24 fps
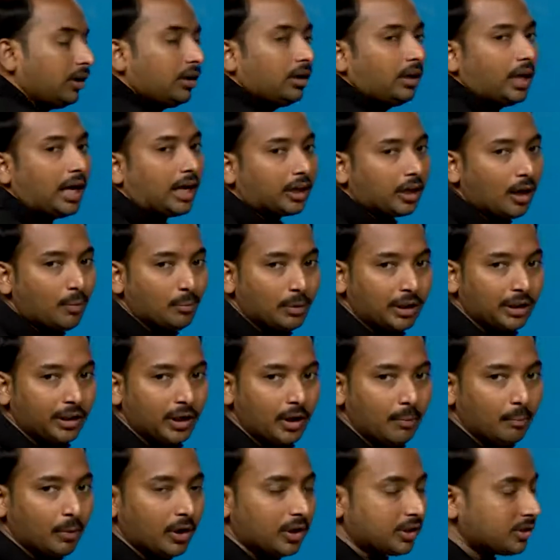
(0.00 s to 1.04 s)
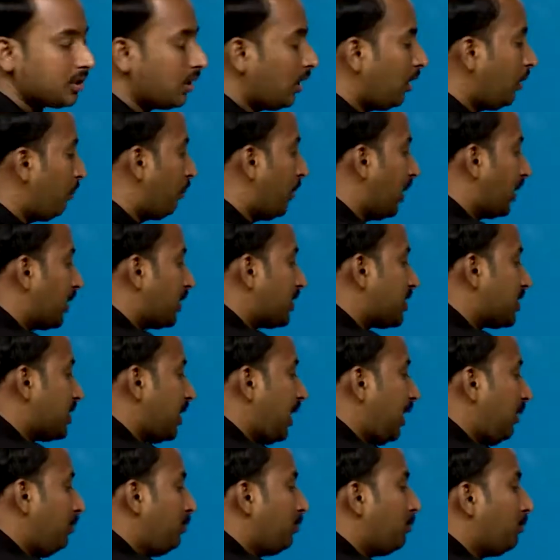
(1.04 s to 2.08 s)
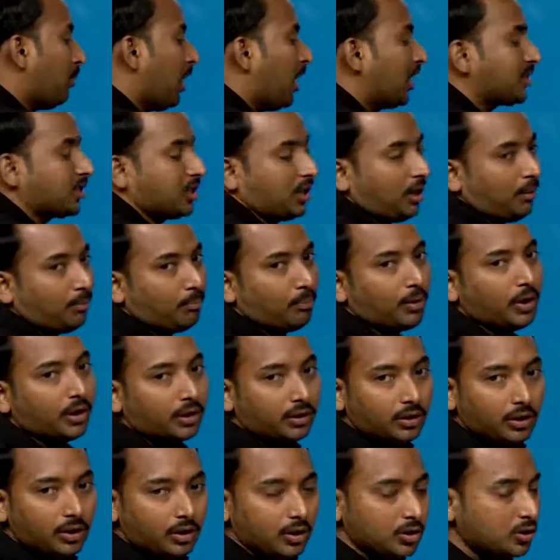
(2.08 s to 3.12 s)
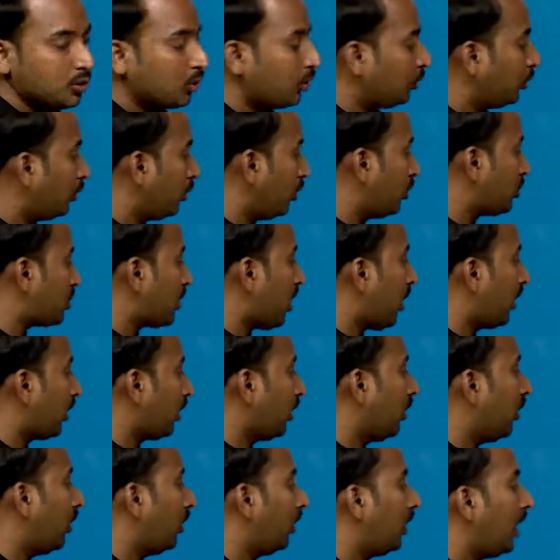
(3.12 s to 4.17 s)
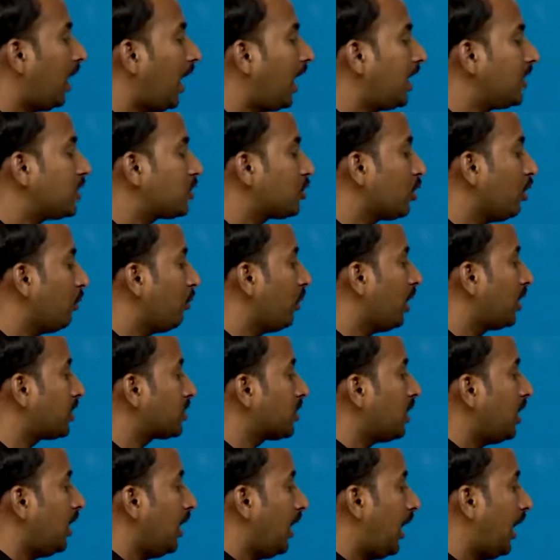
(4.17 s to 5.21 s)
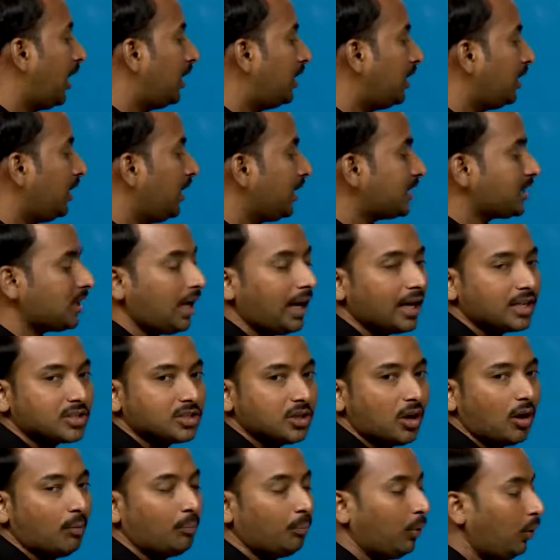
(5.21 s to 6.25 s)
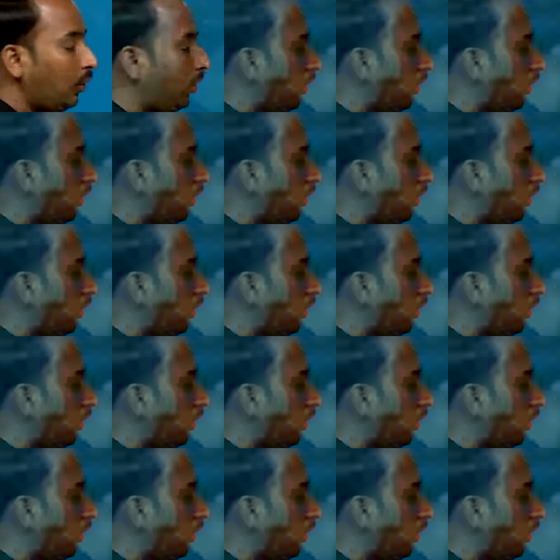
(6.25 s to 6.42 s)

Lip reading: atomic numbers but same mass number. So those are called isobars. And the next example,